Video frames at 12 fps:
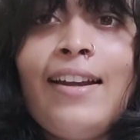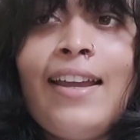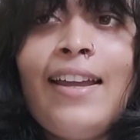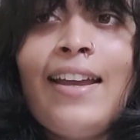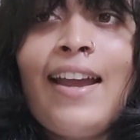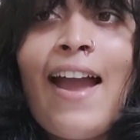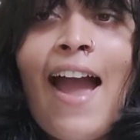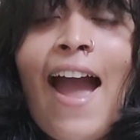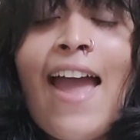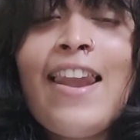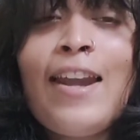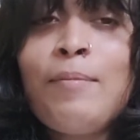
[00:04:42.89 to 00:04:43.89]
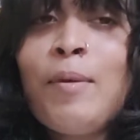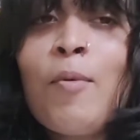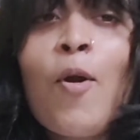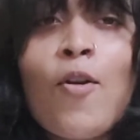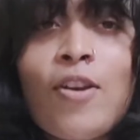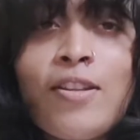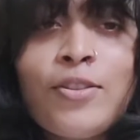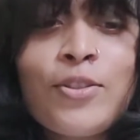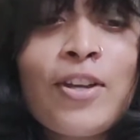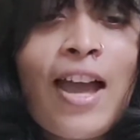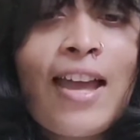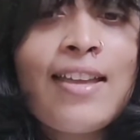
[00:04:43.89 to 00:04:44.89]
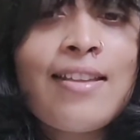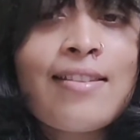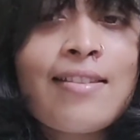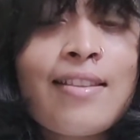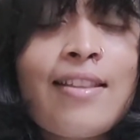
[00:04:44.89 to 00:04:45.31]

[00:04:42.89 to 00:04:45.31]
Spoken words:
Like, let me be honest, you guys,